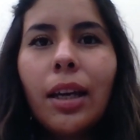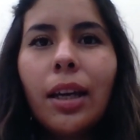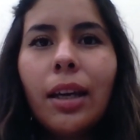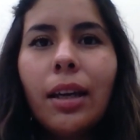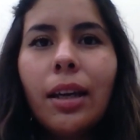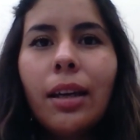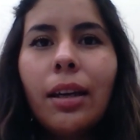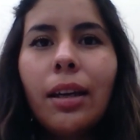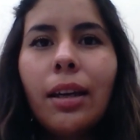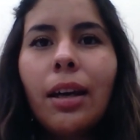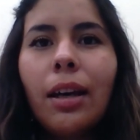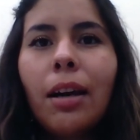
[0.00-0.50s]

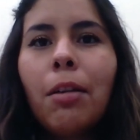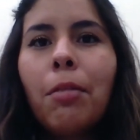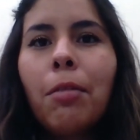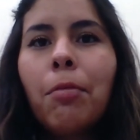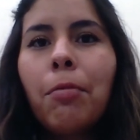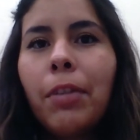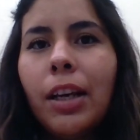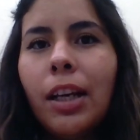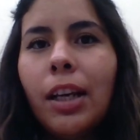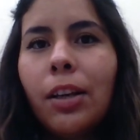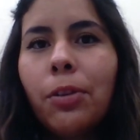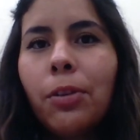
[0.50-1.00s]
a
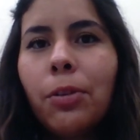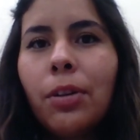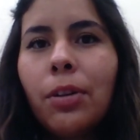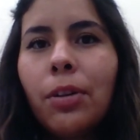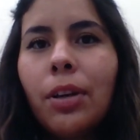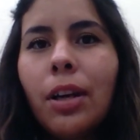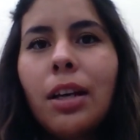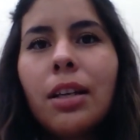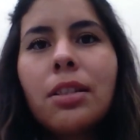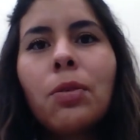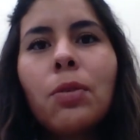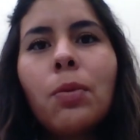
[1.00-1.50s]
failure
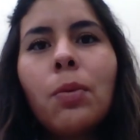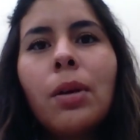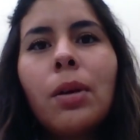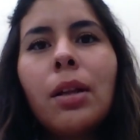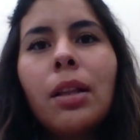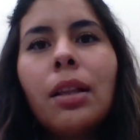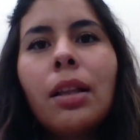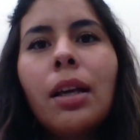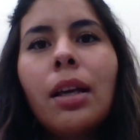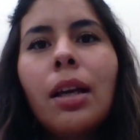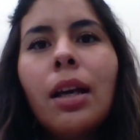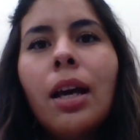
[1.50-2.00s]
as
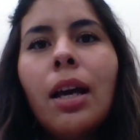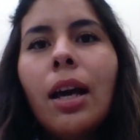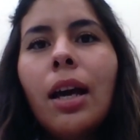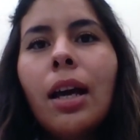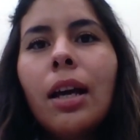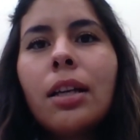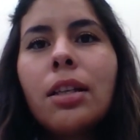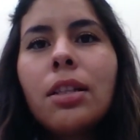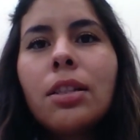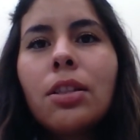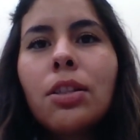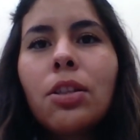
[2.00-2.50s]
well.
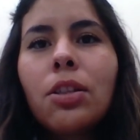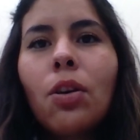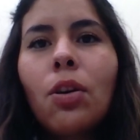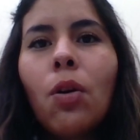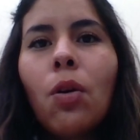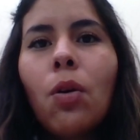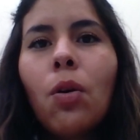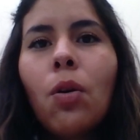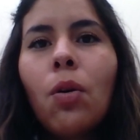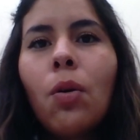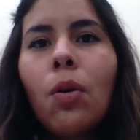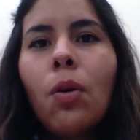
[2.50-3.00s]

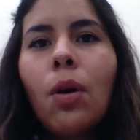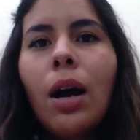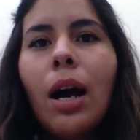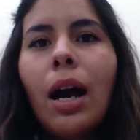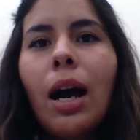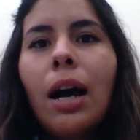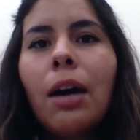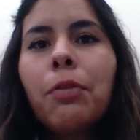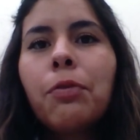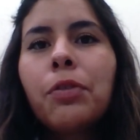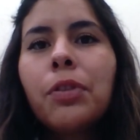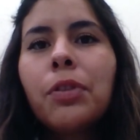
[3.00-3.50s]
So
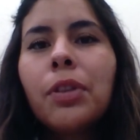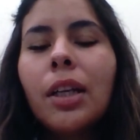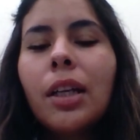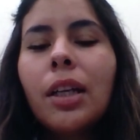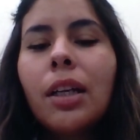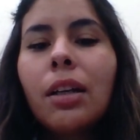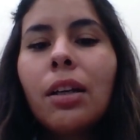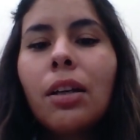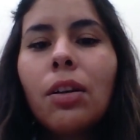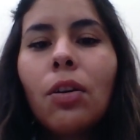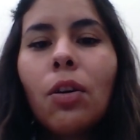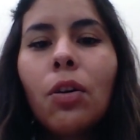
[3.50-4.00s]

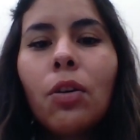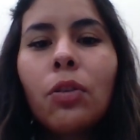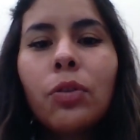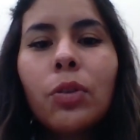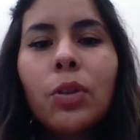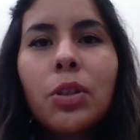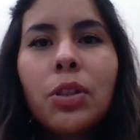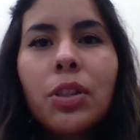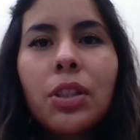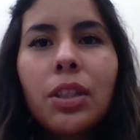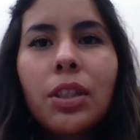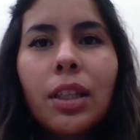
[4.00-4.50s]
after
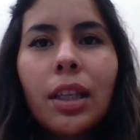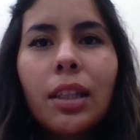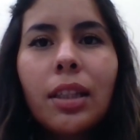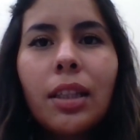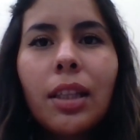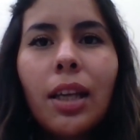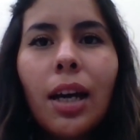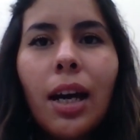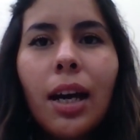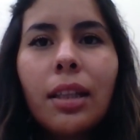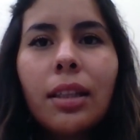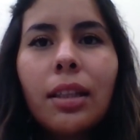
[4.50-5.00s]

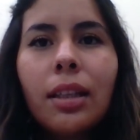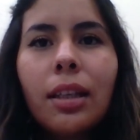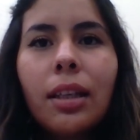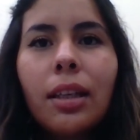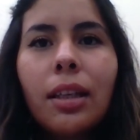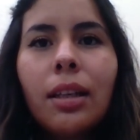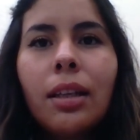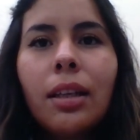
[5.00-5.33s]
understand that